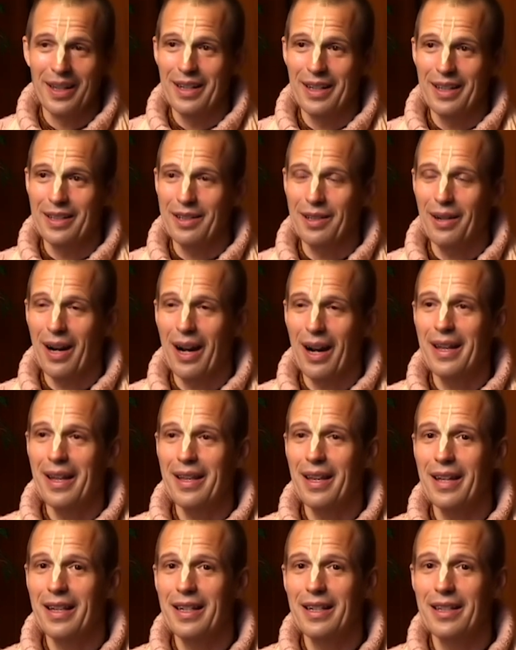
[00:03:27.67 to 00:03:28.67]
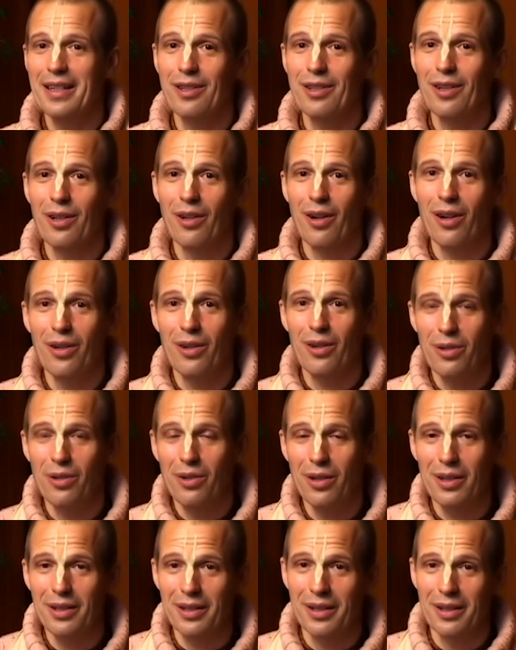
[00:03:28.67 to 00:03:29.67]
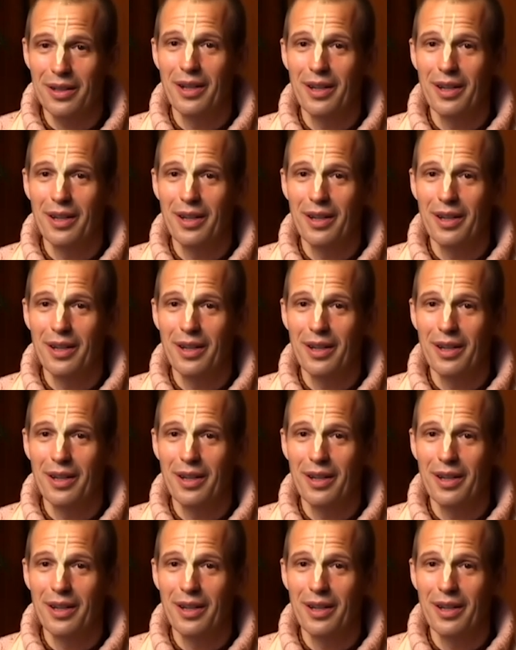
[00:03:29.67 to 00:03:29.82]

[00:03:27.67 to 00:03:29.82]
So either he is not all good,